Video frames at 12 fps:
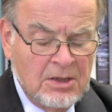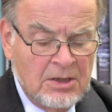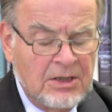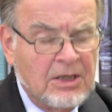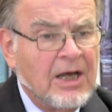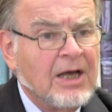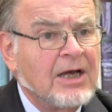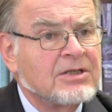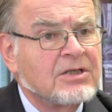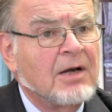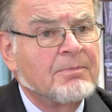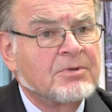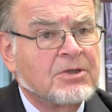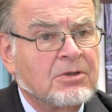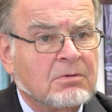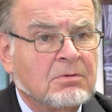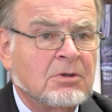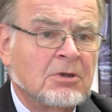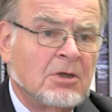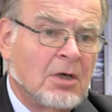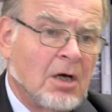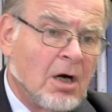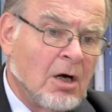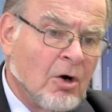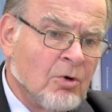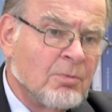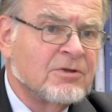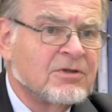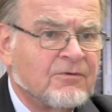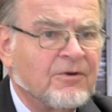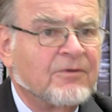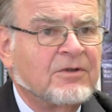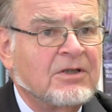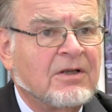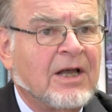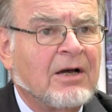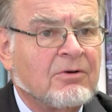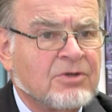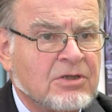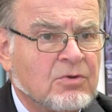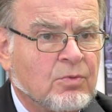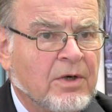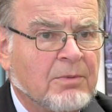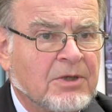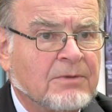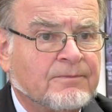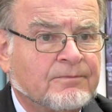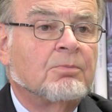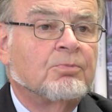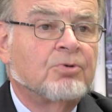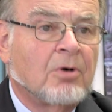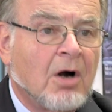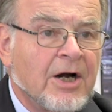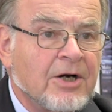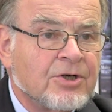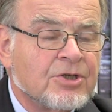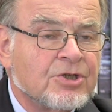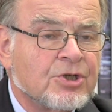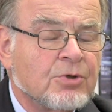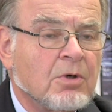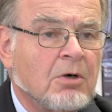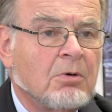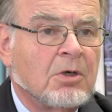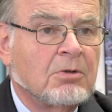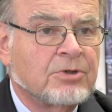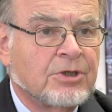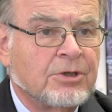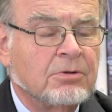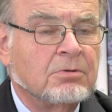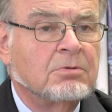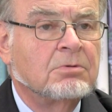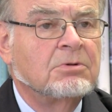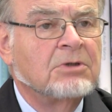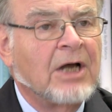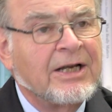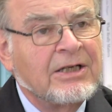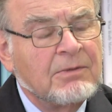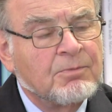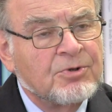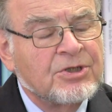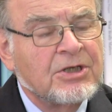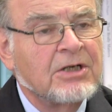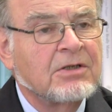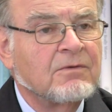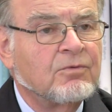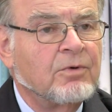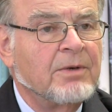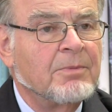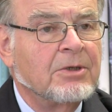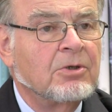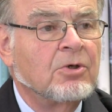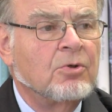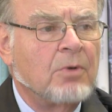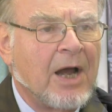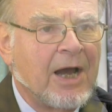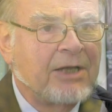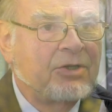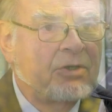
it adds up to almost 50,000 women prior to 2002, 90% of women who had